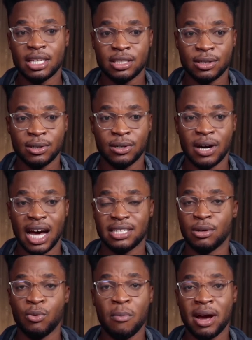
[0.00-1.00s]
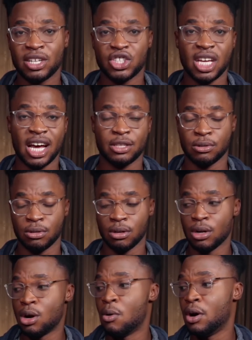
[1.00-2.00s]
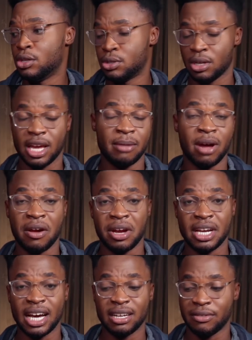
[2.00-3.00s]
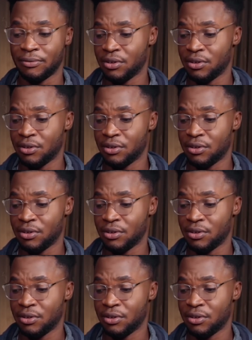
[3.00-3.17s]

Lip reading: So as a woman, she had to go on to get married and